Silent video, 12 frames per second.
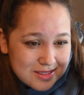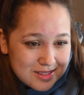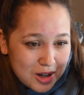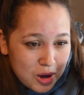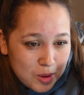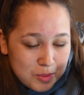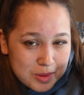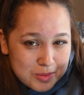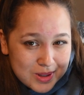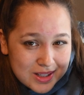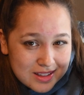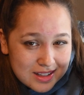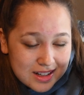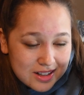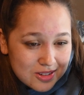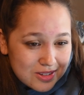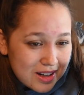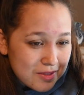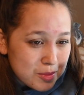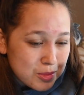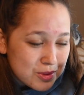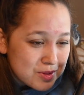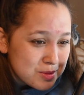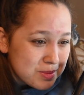hope and pray that I don't have a
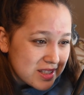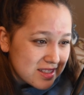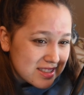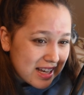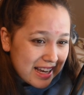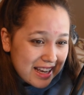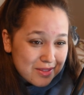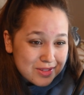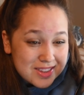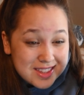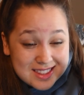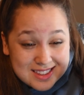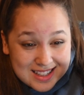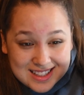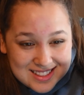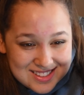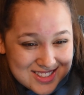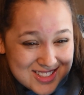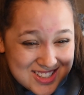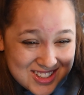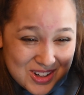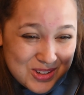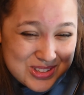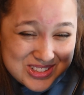bruise because I have things to go